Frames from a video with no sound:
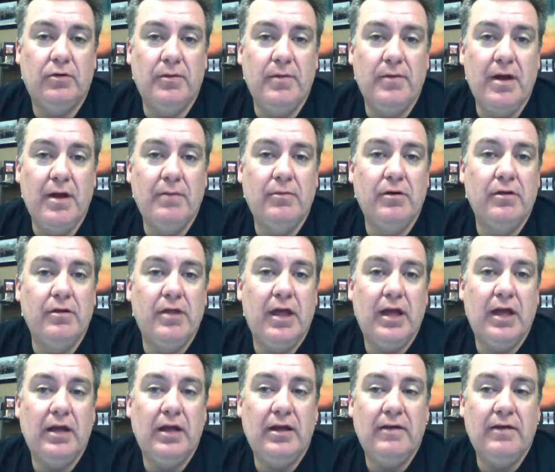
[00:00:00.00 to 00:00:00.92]
remember
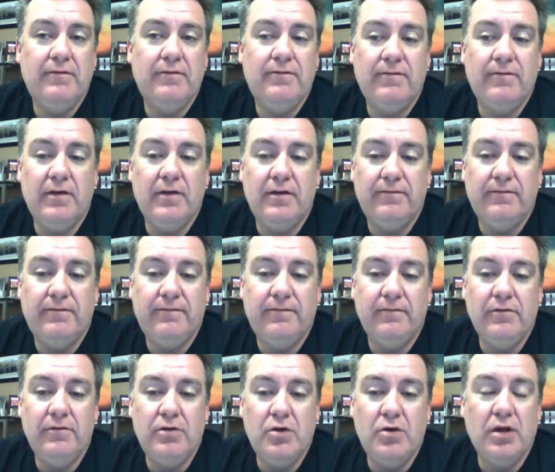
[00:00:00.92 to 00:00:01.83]
that if
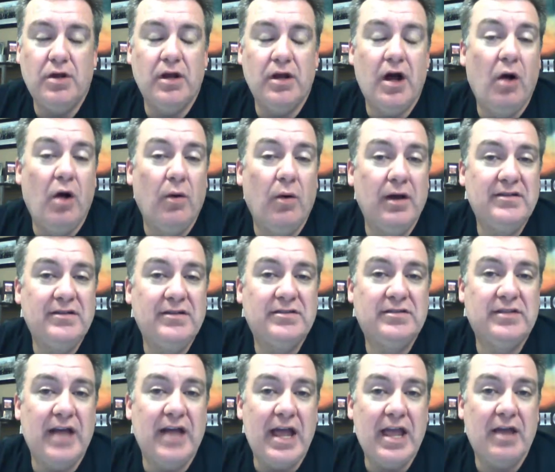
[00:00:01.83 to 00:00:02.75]
if you can
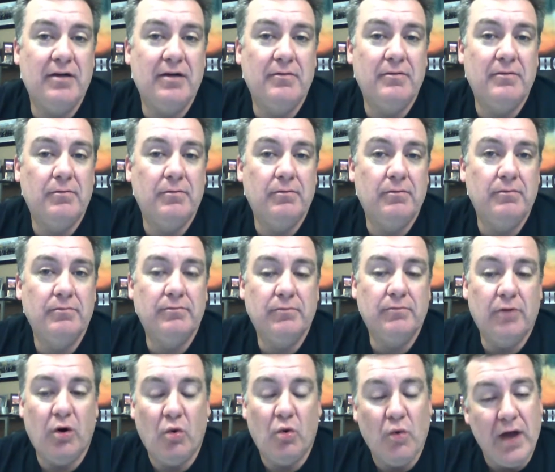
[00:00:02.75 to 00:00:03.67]
always take
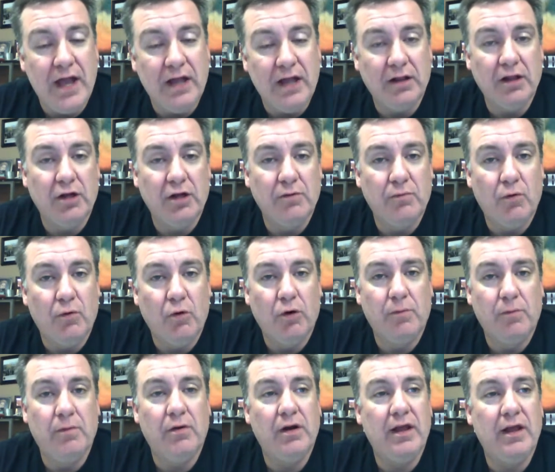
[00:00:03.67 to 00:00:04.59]
away a little
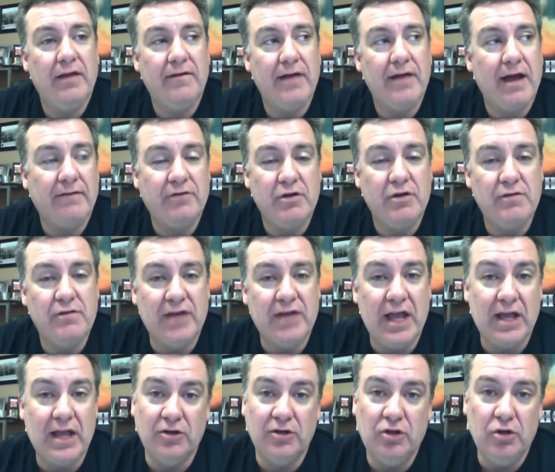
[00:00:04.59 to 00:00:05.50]
more, but after you've
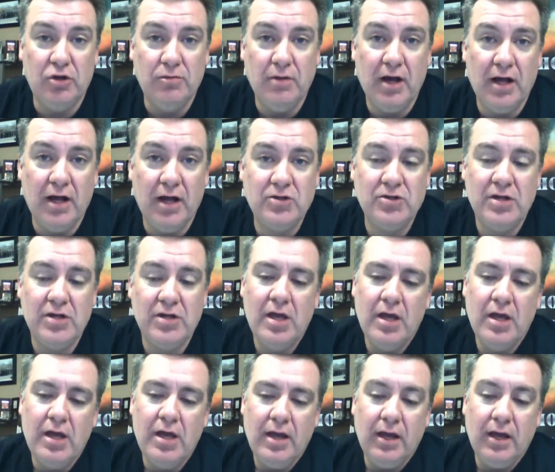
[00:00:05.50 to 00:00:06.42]
taken too
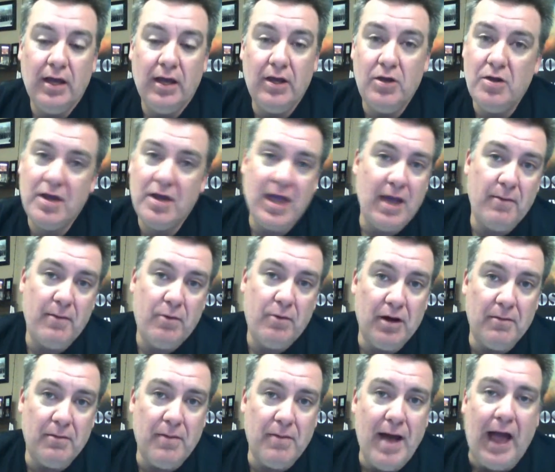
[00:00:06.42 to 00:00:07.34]
much, you can't
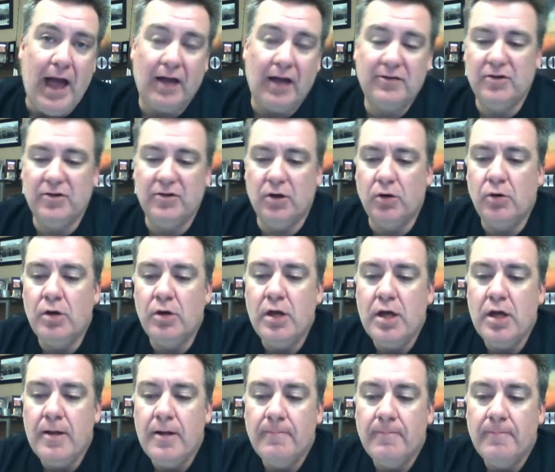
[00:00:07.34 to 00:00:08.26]
put it back. So